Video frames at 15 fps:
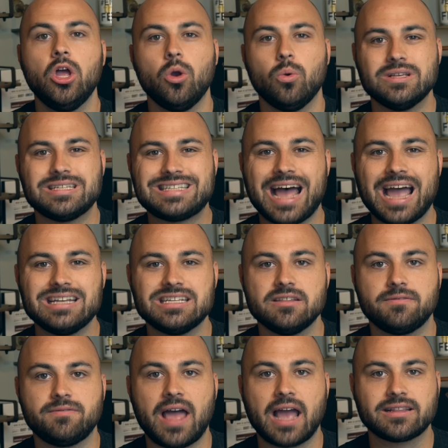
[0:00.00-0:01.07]
was tied to the
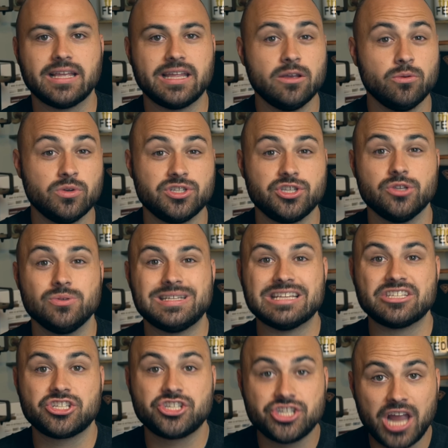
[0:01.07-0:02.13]
fact that it was used
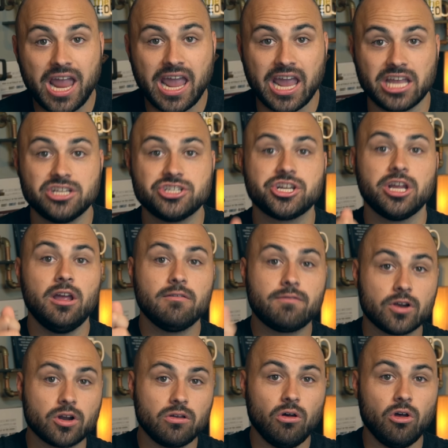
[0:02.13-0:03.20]
as change
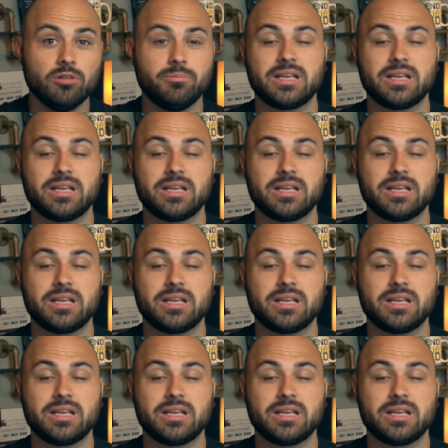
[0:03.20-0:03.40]
for gold,